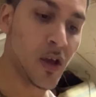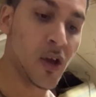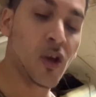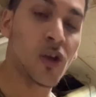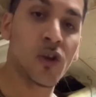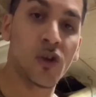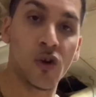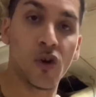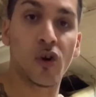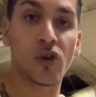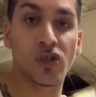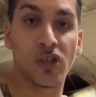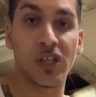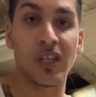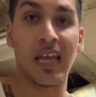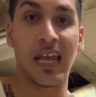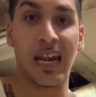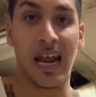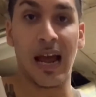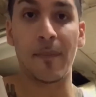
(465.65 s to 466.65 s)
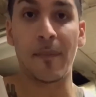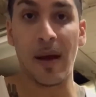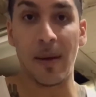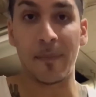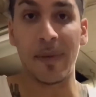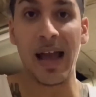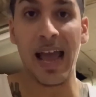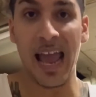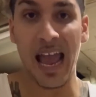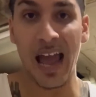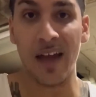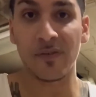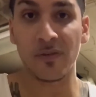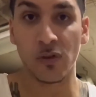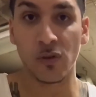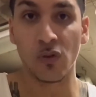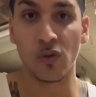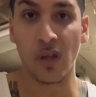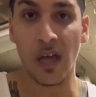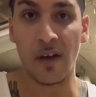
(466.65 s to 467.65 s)
you're gonna see that I'm gonna have to do
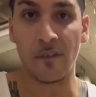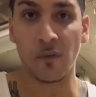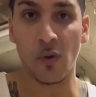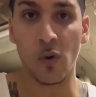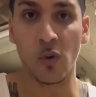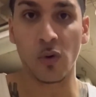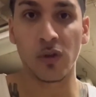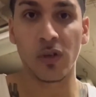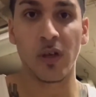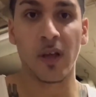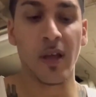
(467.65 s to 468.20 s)
that fold.